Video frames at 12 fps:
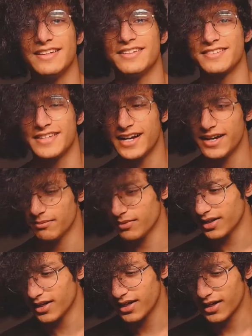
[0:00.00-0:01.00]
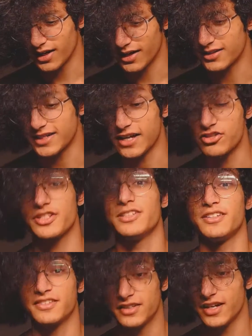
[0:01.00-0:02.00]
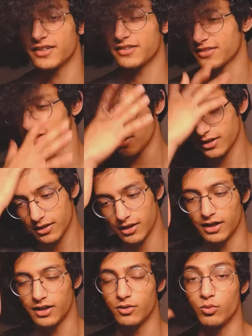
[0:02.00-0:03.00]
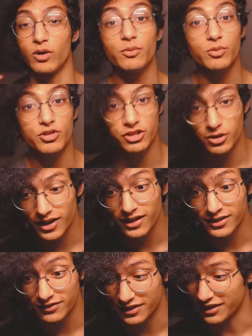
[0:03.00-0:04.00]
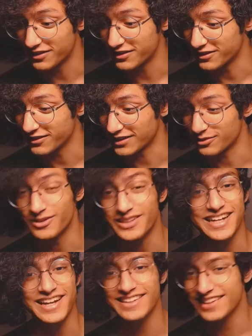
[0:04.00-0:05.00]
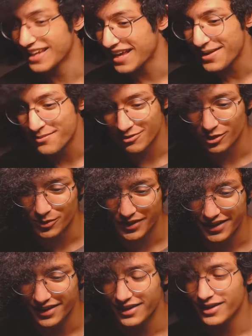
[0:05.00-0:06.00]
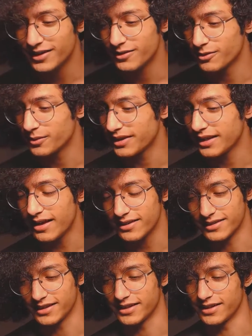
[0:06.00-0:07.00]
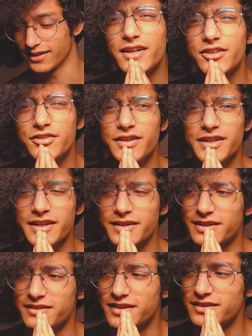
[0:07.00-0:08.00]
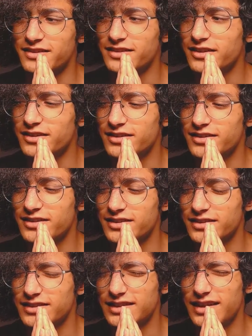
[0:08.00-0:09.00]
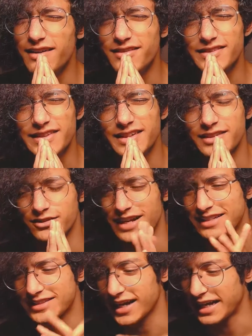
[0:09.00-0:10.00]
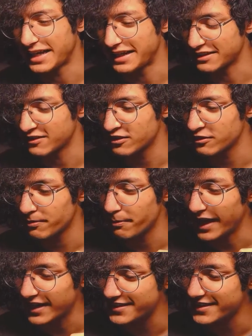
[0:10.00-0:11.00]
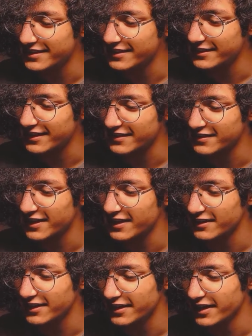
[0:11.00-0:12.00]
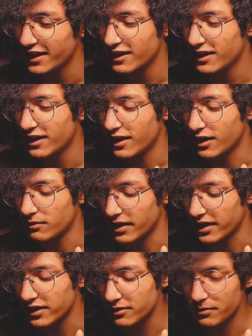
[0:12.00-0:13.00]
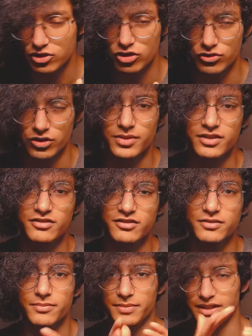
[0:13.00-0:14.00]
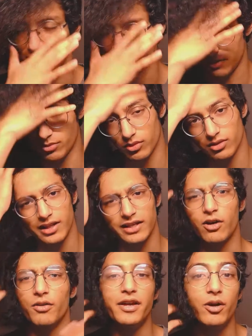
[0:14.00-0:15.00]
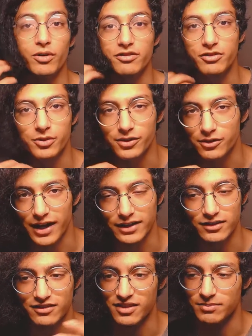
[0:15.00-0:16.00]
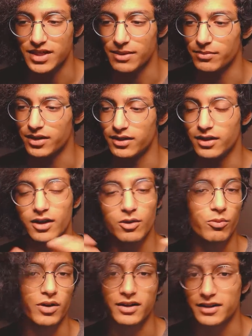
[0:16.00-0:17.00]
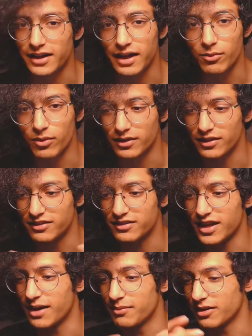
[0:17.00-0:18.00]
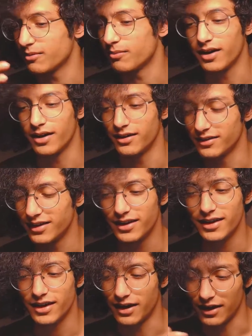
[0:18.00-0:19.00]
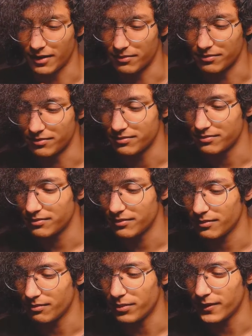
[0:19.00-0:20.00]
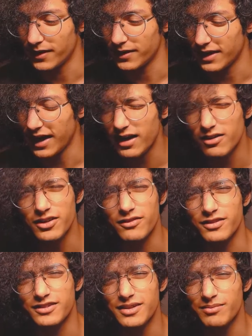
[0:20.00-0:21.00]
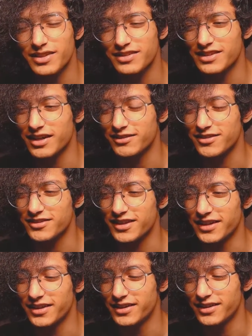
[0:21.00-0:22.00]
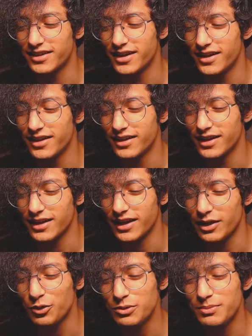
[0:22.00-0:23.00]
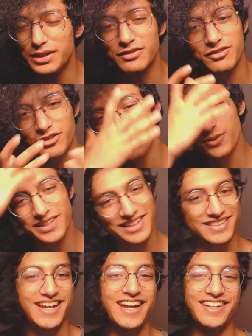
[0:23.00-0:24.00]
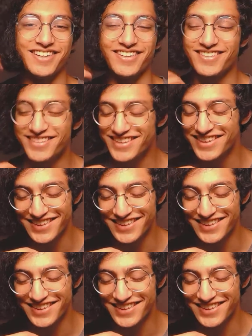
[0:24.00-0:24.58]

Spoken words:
is time to actually discuss what was shown off in this Direct. What kind of games were we getting here? It's funny because this is not really a Direct I expected necessarily. I heard a bunch of rumors because people were like, oh, they always do a Direct in September, we're gonna get one this time, come on. But I don't know, for some reason I was just like, it would be so Nintendo to